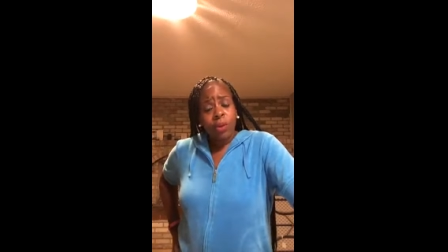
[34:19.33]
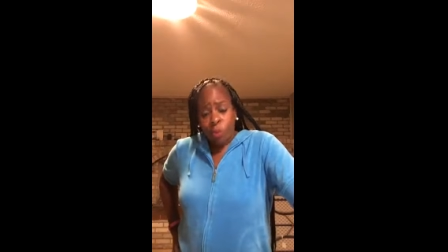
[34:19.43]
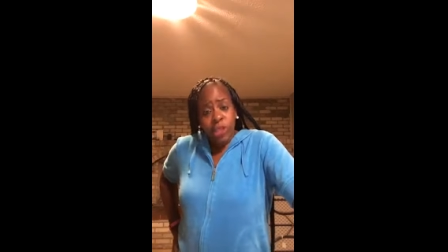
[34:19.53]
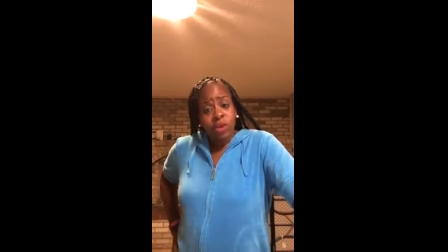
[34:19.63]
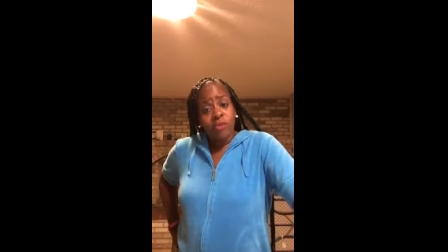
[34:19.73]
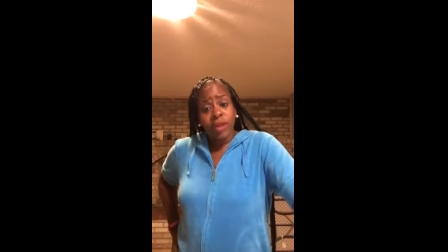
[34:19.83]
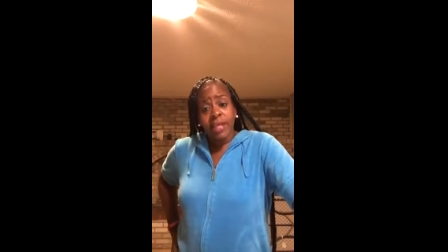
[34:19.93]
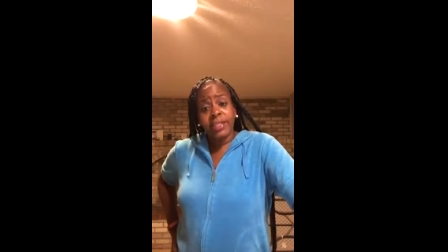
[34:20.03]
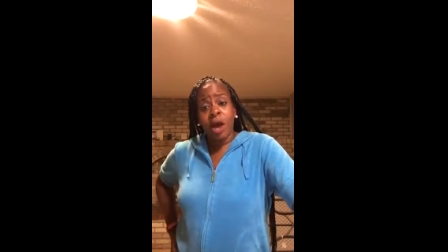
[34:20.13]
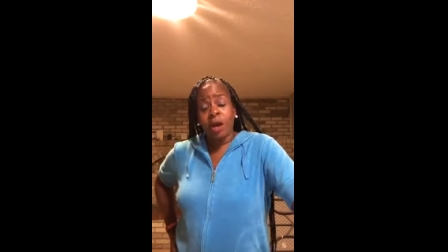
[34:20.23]
When you
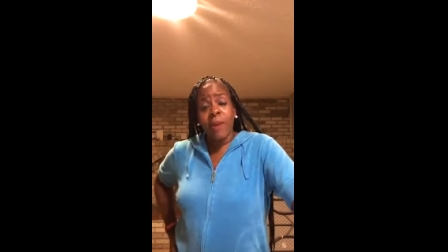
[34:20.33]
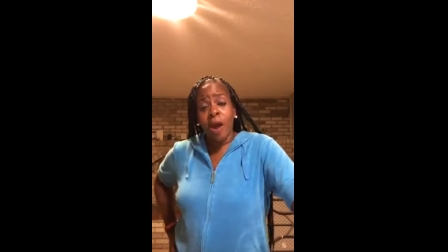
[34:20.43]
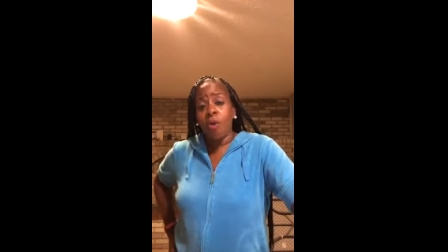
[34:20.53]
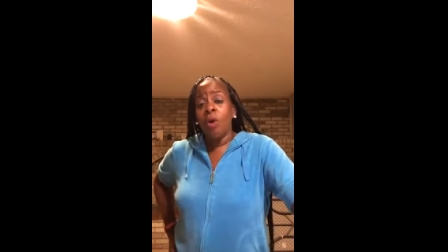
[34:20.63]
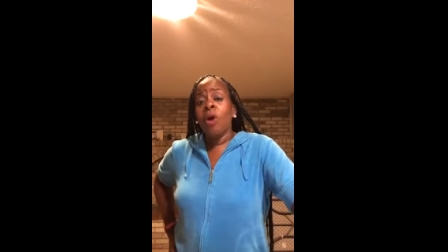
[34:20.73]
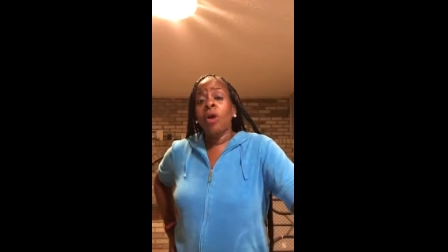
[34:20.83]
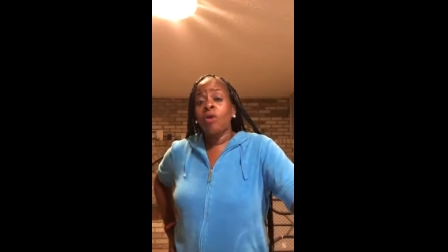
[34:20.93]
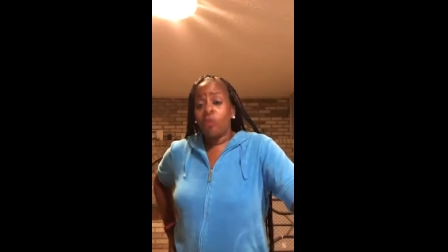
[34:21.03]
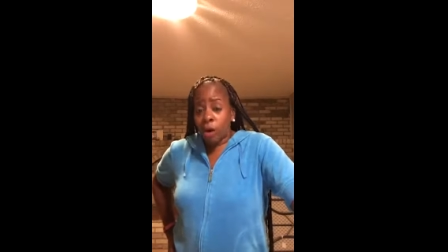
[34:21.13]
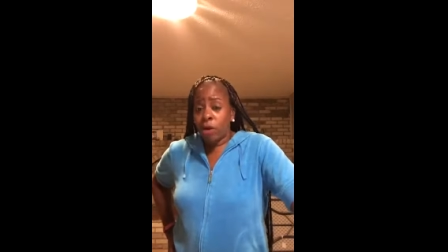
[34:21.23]
really talk about
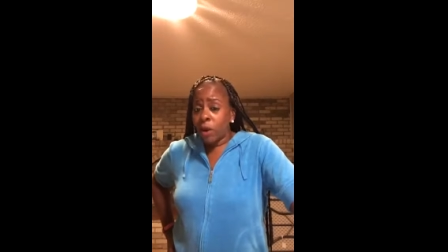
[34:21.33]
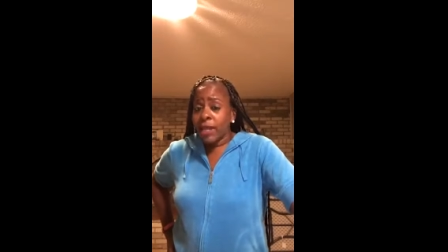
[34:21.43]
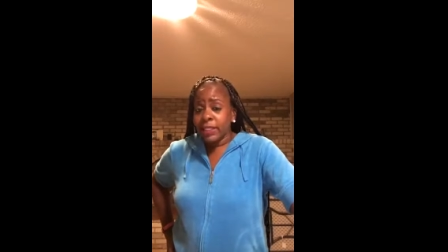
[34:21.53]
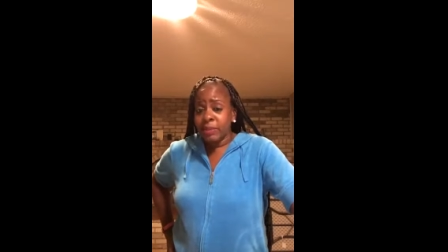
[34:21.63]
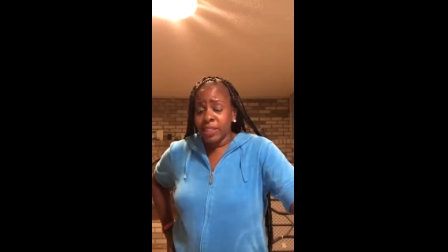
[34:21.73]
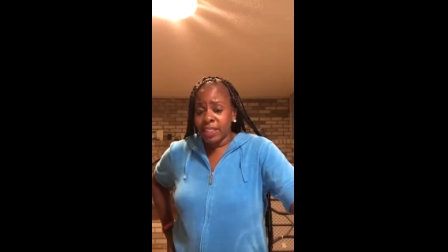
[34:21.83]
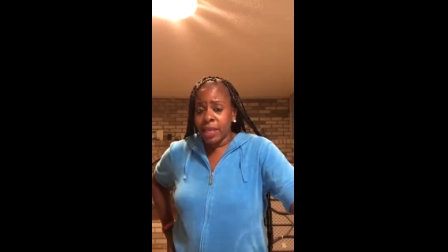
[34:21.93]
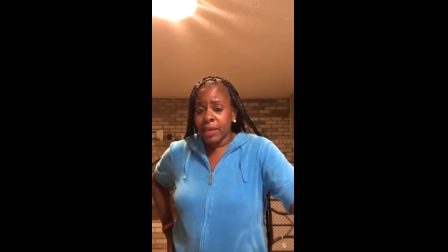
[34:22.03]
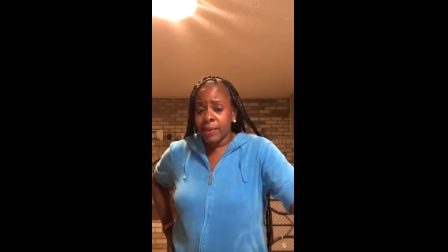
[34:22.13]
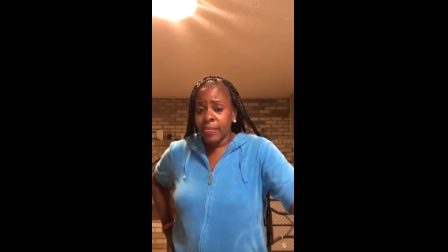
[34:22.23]
real
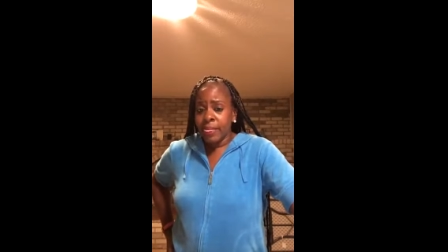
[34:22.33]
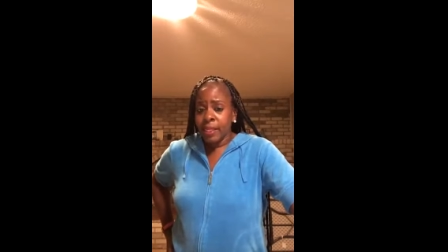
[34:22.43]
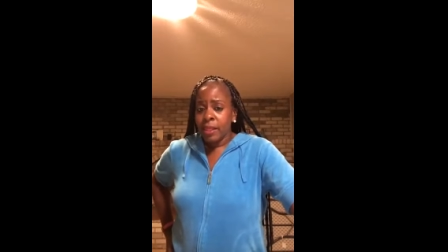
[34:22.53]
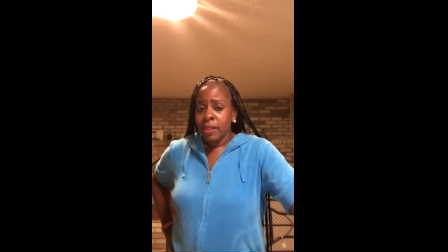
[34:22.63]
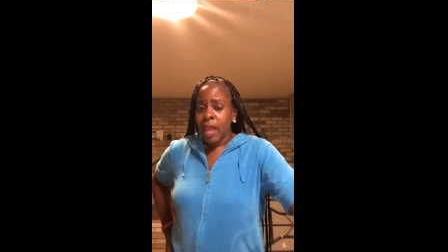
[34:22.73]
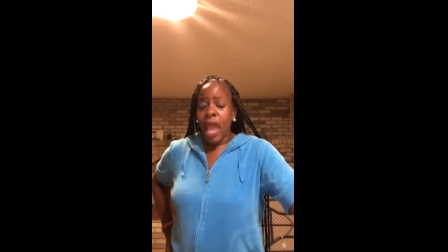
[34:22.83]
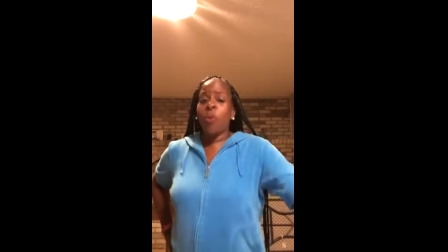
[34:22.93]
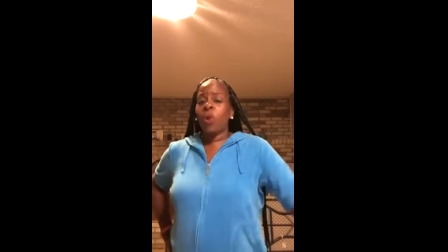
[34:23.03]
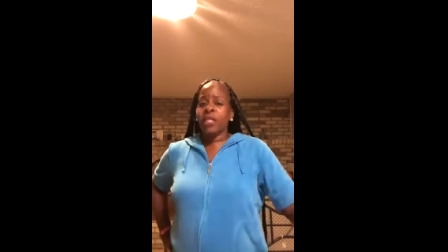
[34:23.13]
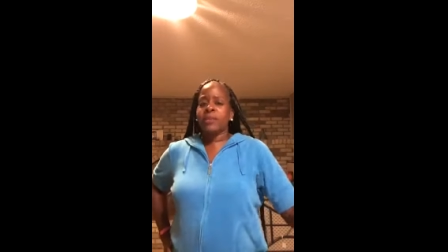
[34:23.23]
intimacy
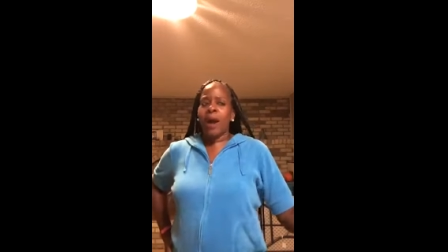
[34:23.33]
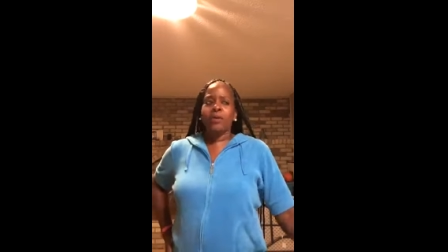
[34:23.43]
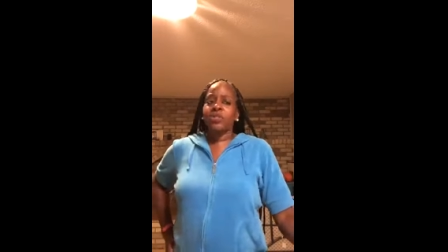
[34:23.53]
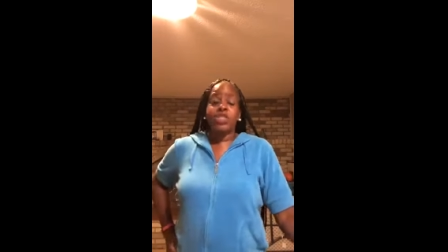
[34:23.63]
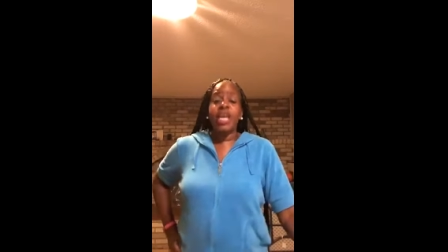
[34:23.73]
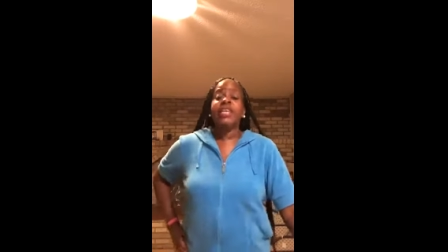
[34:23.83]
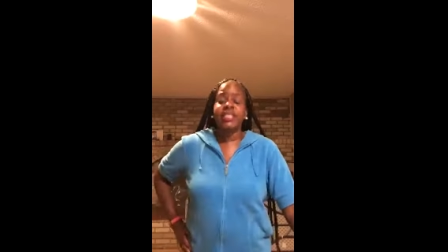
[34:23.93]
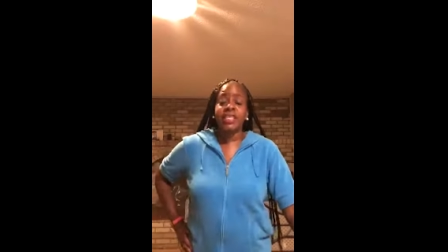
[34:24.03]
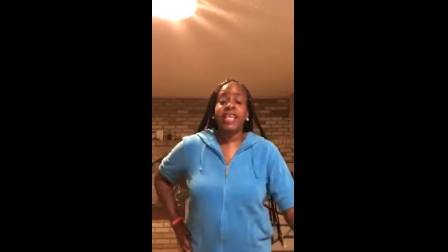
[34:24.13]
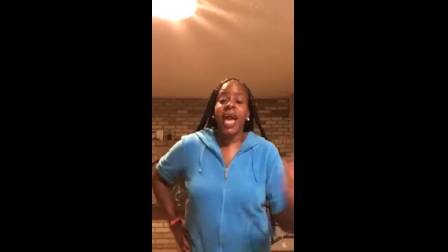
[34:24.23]
and what it's about,
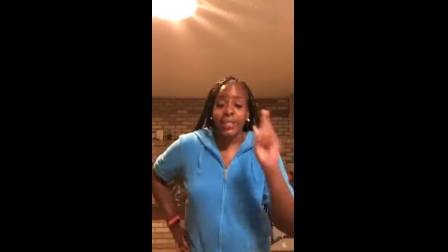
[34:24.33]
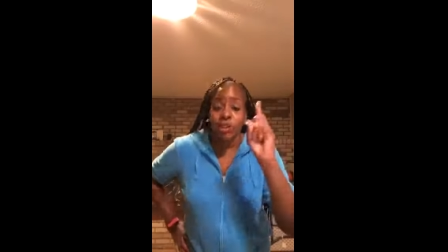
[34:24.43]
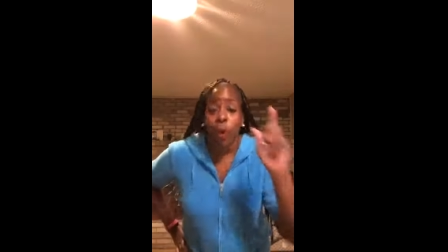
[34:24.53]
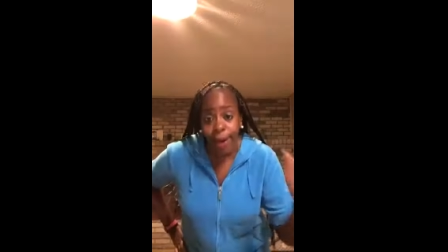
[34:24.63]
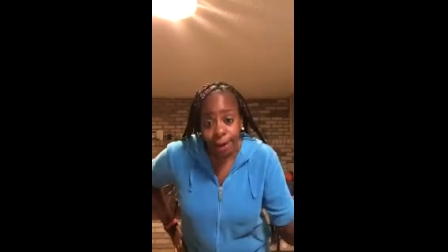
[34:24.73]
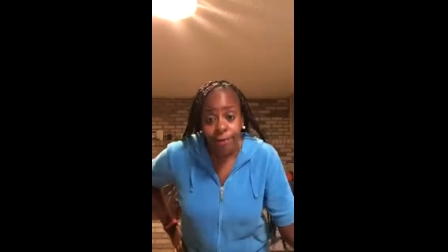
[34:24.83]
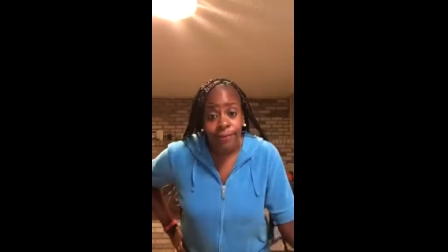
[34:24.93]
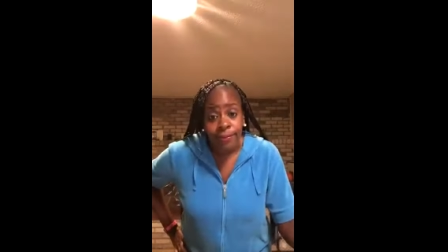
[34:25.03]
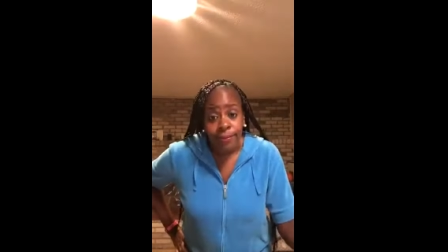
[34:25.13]
Jesus had 12.